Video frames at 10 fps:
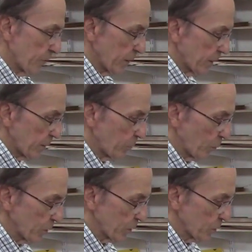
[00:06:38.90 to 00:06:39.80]
cutting
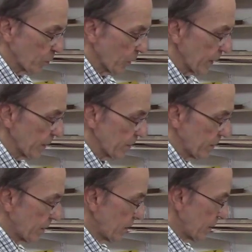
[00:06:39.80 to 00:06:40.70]
boards this wide.
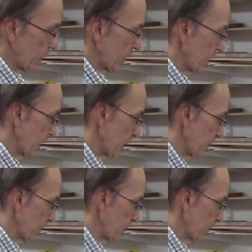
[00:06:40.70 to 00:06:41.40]
I